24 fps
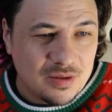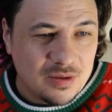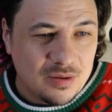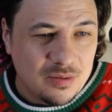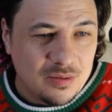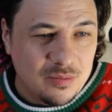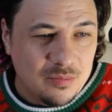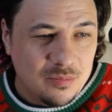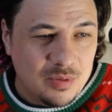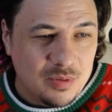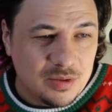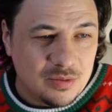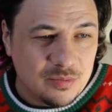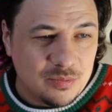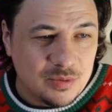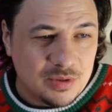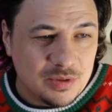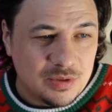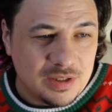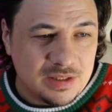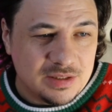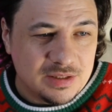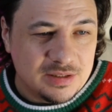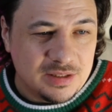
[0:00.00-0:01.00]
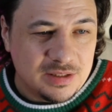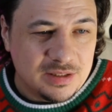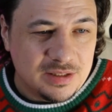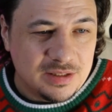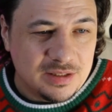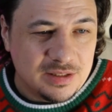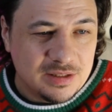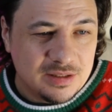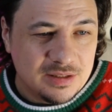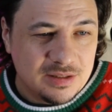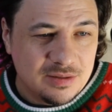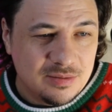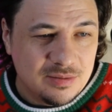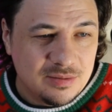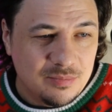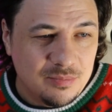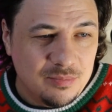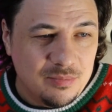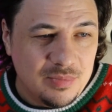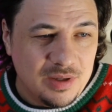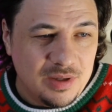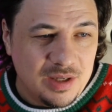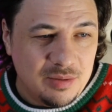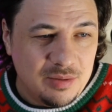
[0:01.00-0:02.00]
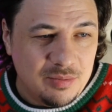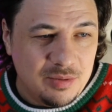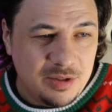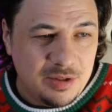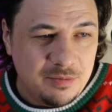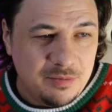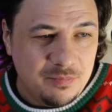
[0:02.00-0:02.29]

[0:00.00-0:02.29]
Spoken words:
but what I think, maybe